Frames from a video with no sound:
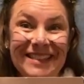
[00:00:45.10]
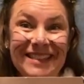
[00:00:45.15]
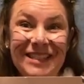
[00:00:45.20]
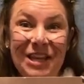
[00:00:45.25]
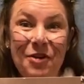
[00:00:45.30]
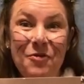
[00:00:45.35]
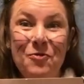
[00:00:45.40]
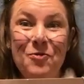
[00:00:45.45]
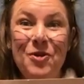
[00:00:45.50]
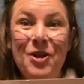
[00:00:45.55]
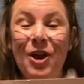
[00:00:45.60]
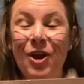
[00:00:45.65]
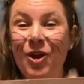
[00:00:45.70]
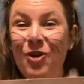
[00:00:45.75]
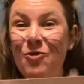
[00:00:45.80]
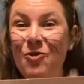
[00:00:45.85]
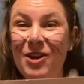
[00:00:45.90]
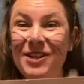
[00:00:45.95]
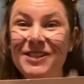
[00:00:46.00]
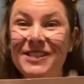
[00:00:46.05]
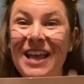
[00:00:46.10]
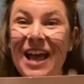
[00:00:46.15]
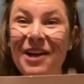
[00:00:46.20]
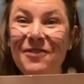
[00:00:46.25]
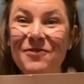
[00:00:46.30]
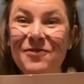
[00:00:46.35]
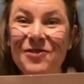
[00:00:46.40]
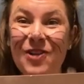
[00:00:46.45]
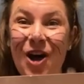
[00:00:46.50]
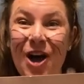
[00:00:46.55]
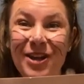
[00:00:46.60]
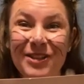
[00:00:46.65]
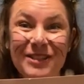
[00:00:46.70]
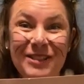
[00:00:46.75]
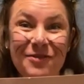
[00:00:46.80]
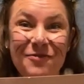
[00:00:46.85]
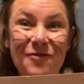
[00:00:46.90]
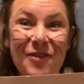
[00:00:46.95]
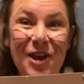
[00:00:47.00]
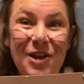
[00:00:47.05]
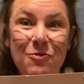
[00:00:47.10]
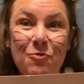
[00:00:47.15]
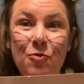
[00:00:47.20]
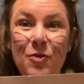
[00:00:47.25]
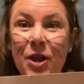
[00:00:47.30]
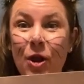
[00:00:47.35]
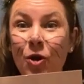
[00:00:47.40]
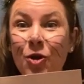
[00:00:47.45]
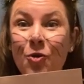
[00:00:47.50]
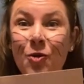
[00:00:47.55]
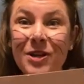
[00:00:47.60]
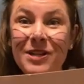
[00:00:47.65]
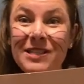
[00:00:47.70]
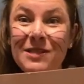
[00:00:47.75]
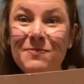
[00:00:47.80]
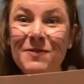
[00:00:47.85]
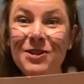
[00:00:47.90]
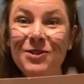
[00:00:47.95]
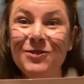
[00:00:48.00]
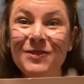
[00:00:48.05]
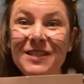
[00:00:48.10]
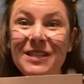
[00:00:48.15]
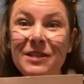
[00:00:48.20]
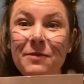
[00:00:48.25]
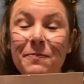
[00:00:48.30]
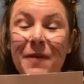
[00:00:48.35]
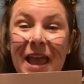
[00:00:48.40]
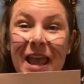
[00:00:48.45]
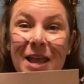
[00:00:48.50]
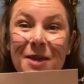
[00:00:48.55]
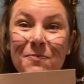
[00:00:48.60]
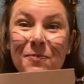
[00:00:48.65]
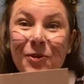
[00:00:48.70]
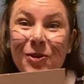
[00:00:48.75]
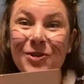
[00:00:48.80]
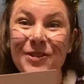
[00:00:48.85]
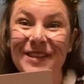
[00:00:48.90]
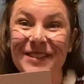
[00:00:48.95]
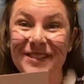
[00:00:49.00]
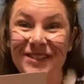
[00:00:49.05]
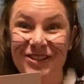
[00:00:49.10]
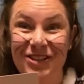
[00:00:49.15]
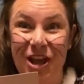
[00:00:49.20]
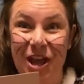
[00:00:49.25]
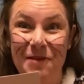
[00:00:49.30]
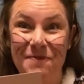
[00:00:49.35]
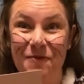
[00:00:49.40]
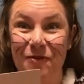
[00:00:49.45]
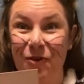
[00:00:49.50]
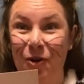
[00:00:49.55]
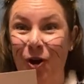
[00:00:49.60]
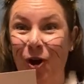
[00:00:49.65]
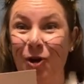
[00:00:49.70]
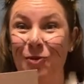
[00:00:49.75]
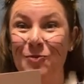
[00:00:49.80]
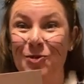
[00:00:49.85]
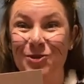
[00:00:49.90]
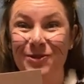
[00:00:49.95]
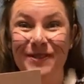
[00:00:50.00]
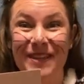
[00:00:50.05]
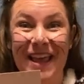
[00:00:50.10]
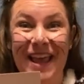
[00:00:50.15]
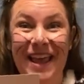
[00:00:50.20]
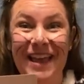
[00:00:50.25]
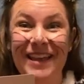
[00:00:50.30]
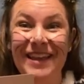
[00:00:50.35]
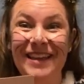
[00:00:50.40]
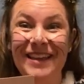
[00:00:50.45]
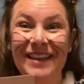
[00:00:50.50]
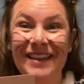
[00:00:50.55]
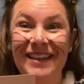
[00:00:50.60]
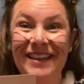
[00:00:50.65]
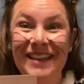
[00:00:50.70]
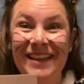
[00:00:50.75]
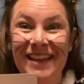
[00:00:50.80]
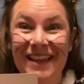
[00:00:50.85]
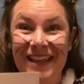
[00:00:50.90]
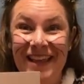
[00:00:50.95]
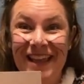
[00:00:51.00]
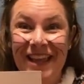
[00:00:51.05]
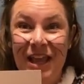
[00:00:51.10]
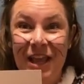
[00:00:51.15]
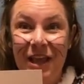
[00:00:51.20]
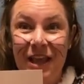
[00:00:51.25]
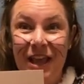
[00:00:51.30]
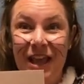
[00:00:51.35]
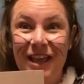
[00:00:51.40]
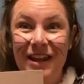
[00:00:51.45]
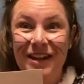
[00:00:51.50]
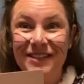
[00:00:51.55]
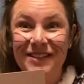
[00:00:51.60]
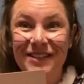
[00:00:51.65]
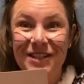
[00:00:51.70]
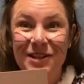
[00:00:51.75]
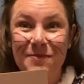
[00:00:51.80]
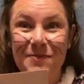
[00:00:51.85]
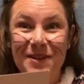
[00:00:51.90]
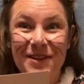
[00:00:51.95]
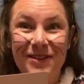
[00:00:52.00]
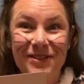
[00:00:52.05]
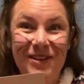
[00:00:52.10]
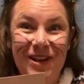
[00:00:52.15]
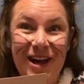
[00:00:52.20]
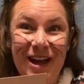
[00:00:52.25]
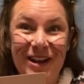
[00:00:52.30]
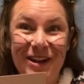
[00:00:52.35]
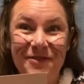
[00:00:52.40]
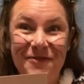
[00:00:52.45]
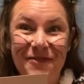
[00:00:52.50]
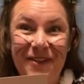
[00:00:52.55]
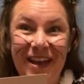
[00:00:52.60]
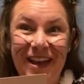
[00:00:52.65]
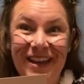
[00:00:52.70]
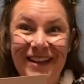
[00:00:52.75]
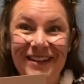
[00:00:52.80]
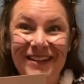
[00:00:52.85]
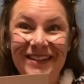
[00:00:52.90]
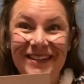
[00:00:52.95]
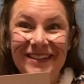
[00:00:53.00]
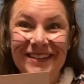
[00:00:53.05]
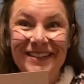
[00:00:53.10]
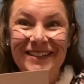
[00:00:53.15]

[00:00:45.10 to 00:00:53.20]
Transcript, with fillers: So we are going to have lots of fun. We are going to be using paper this time for our mosaic. And it's gonna be a lot of fun.